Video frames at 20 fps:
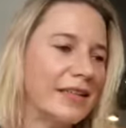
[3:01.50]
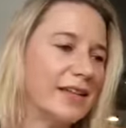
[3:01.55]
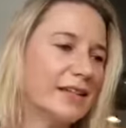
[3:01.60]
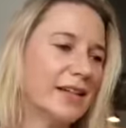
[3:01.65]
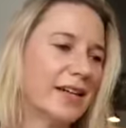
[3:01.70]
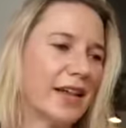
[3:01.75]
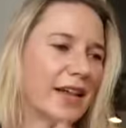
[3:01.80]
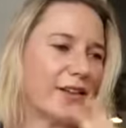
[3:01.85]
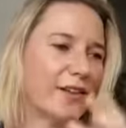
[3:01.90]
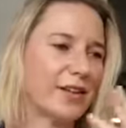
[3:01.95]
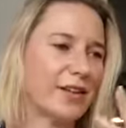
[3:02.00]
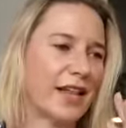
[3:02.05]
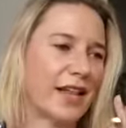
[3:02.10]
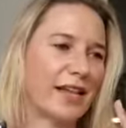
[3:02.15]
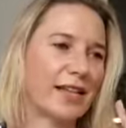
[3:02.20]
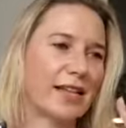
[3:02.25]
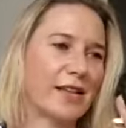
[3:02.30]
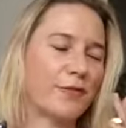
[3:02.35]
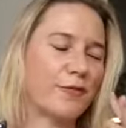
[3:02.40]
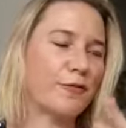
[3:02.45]
things together, and
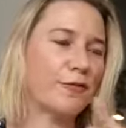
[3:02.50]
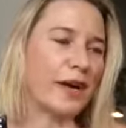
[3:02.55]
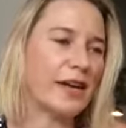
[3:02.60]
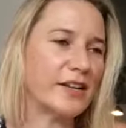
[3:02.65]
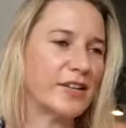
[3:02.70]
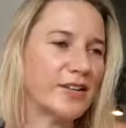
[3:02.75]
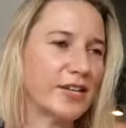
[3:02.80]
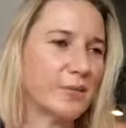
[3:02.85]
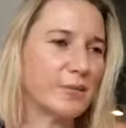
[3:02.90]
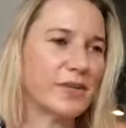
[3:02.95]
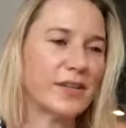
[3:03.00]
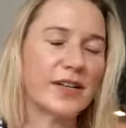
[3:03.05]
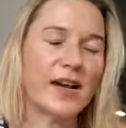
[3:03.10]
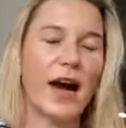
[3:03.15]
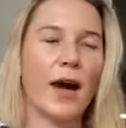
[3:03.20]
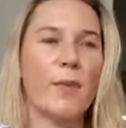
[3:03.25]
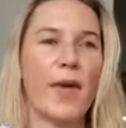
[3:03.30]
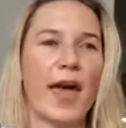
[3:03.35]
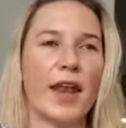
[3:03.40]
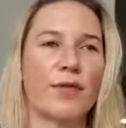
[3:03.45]
like these friendships that
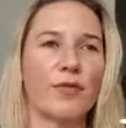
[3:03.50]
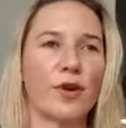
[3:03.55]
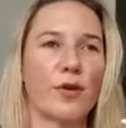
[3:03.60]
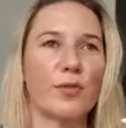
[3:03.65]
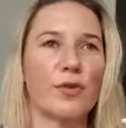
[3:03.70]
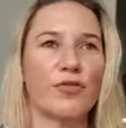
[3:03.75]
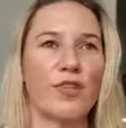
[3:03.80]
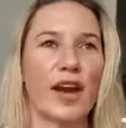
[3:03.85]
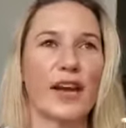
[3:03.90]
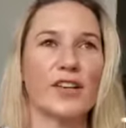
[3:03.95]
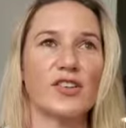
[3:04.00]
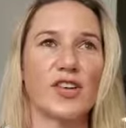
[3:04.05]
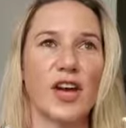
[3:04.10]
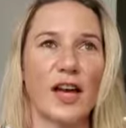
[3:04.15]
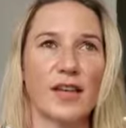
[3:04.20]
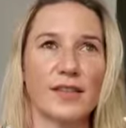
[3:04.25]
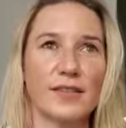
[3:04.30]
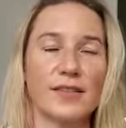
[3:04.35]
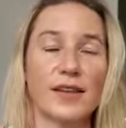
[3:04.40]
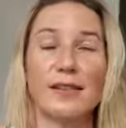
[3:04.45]
come out of Urban Rec,
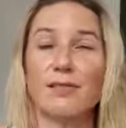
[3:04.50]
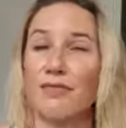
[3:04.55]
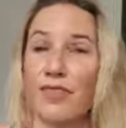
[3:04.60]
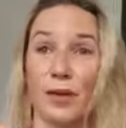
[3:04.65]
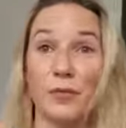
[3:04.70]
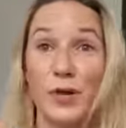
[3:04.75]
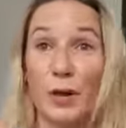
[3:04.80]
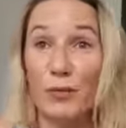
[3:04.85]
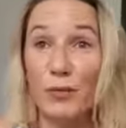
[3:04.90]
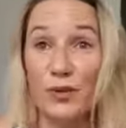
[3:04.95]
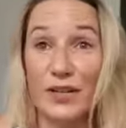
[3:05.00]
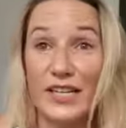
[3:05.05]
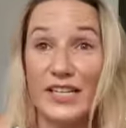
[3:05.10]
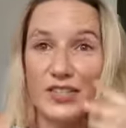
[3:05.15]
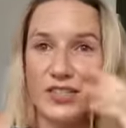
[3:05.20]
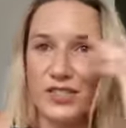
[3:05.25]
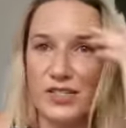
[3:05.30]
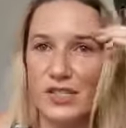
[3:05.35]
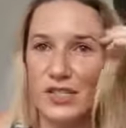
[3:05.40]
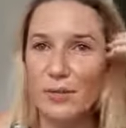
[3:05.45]
just, and sometimes
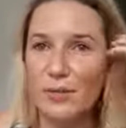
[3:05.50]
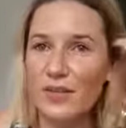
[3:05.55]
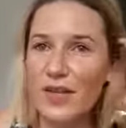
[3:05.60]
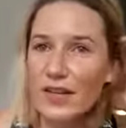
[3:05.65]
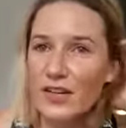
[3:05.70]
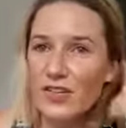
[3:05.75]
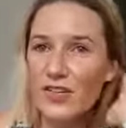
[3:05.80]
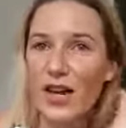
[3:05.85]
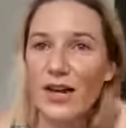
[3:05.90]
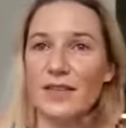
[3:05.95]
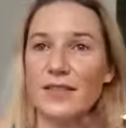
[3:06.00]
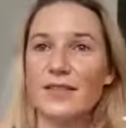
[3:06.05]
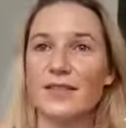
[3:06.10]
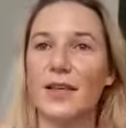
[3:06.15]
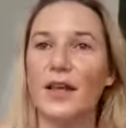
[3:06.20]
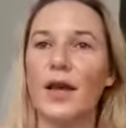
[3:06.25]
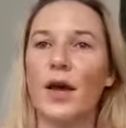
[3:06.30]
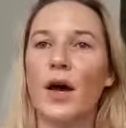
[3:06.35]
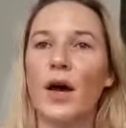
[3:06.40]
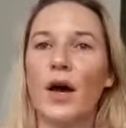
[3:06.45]
relationships, they
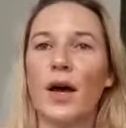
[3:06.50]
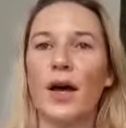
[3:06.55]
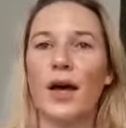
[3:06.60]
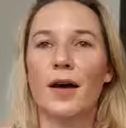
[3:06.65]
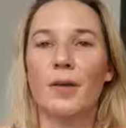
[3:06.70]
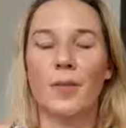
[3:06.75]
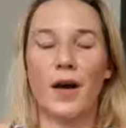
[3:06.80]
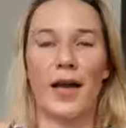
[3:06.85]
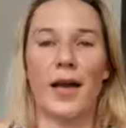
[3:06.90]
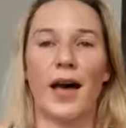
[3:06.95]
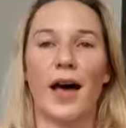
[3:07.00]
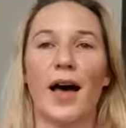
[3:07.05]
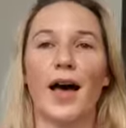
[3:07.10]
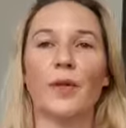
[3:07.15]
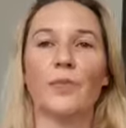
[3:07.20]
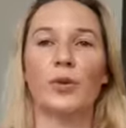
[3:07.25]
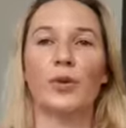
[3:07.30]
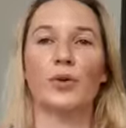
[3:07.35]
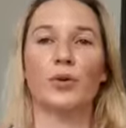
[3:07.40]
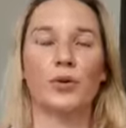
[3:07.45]
just, my
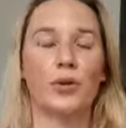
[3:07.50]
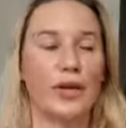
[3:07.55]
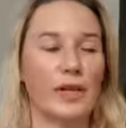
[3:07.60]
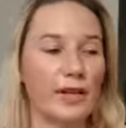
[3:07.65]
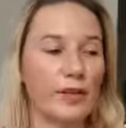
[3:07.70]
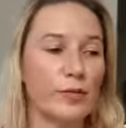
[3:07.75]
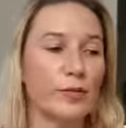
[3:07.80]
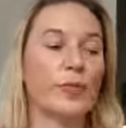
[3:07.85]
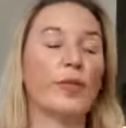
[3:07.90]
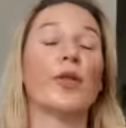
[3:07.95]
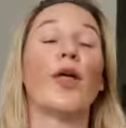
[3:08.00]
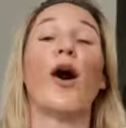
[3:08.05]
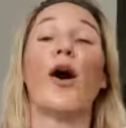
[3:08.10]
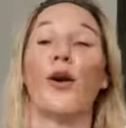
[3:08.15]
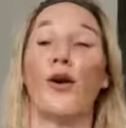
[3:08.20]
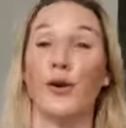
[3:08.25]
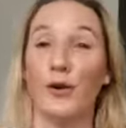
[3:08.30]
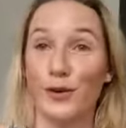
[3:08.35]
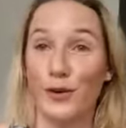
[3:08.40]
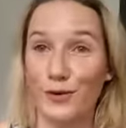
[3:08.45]
heart
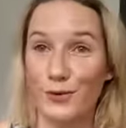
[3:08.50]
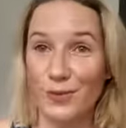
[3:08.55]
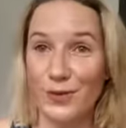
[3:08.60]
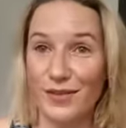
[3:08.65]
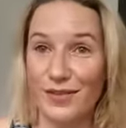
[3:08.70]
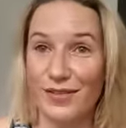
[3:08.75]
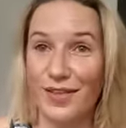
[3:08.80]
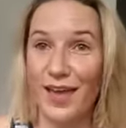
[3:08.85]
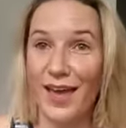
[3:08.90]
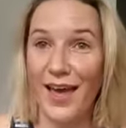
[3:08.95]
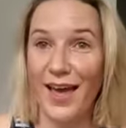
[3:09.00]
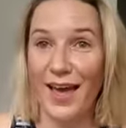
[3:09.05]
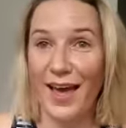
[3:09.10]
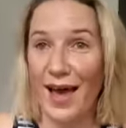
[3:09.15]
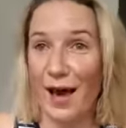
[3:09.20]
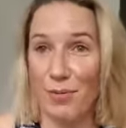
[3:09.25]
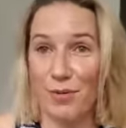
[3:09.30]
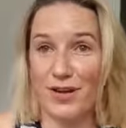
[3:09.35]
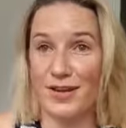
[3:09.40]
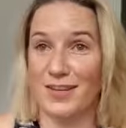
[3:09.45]
explodes with
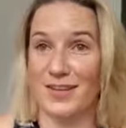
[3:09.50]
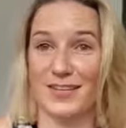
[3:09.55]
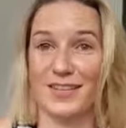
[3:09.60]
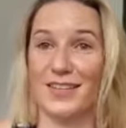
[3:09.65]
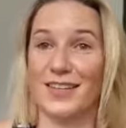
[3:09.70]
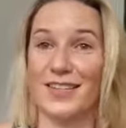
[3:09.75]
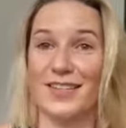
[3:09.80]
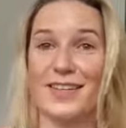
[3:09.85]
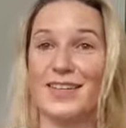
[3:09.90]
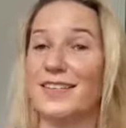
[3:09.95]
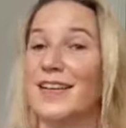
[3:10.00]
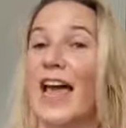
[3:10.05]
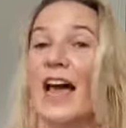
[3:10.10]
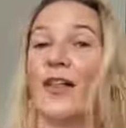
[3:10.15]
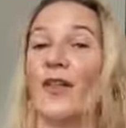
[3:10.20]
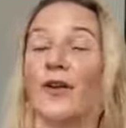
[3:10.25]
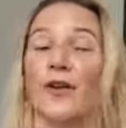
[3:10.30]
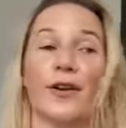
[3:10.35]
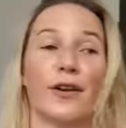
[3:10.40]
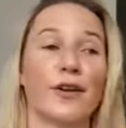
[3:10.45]
happiness, because it's no
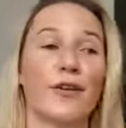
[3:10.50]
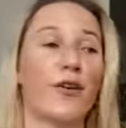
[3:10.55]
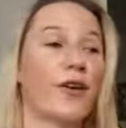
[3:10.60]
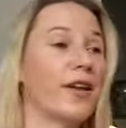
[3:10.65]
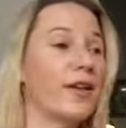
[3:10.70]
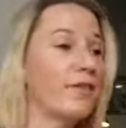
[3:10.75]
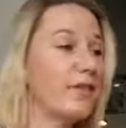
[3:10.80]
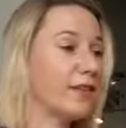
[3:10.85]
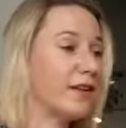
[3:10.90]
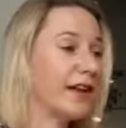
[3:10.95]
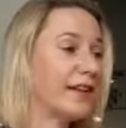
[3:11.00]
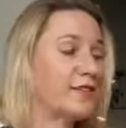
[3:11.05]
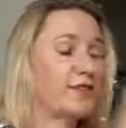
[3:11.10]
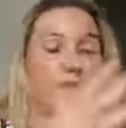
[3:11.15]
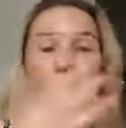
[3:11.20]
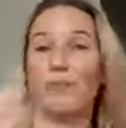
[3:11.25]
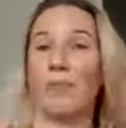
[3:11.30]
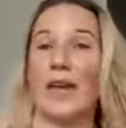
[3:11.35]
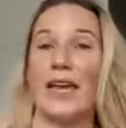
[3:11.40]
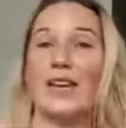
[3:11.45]
longer not even, it's
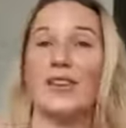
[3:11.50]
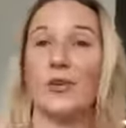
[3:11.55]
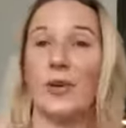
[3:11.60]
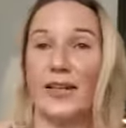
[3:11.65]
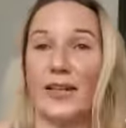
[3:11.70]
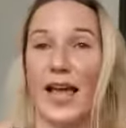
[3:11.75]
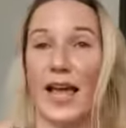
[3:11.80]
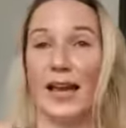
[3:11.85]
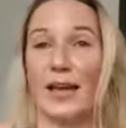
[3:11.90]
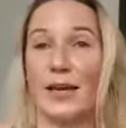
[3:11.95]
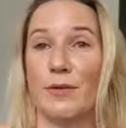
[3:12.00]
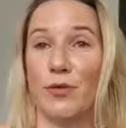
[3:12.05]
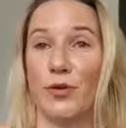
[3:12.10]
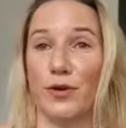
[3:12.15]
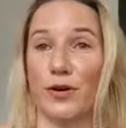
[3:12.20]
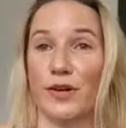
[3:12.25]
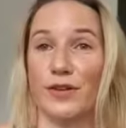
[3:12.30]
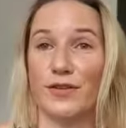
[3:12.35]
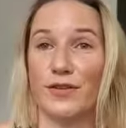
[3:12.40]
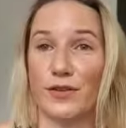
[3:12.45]
not me doing that
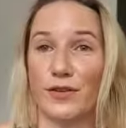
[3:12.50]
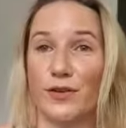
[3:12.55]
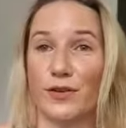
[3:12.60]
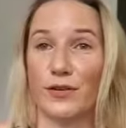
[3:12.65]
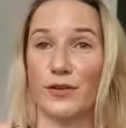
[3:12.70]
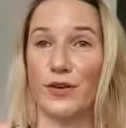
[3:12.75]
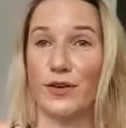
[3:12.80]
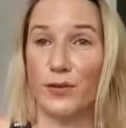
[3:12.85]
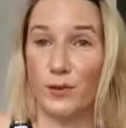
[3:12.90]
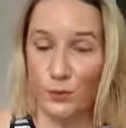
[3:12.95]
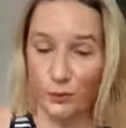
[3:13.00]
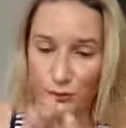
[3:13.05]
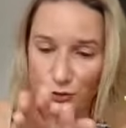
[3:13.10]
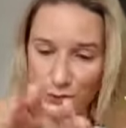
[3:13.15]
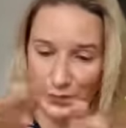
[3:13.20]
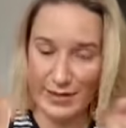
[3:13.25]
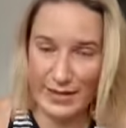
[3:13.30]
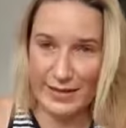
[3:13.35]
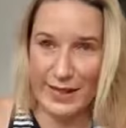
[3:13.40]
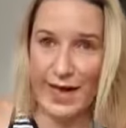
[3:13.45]
anymore, it's you all
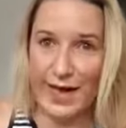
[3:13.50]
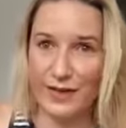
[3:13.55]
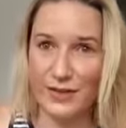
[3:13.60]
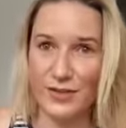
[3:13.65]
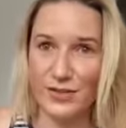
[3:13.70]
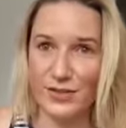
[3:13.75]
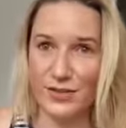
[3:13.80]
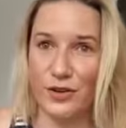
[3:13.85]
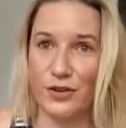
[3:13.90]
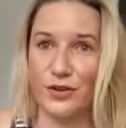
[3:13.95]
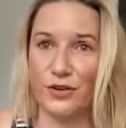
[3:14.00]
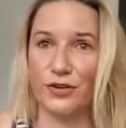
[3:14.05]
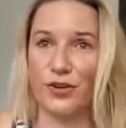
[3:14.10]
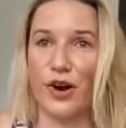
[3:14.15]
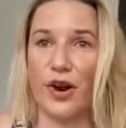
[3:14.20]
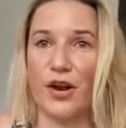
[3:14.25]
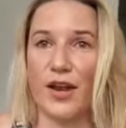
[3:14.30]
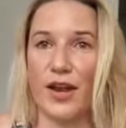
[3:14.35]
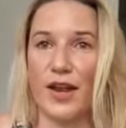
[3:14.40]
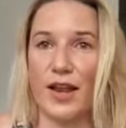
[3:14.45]
doing that just on your
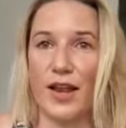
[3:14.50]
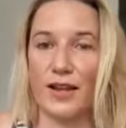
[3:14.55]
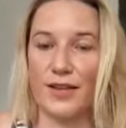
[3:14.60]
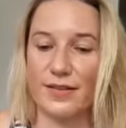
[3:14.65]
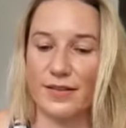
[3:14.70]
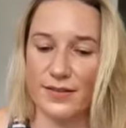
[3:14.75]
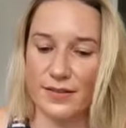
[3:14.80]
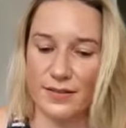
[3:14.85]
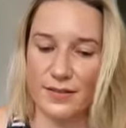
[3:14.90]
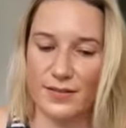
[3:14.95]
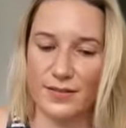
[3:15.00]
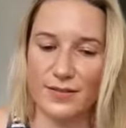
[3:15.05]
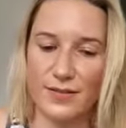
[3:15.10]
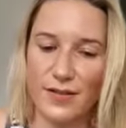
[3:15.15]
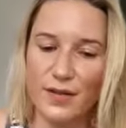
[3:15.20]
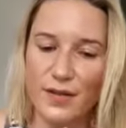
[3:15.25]
own, and that's just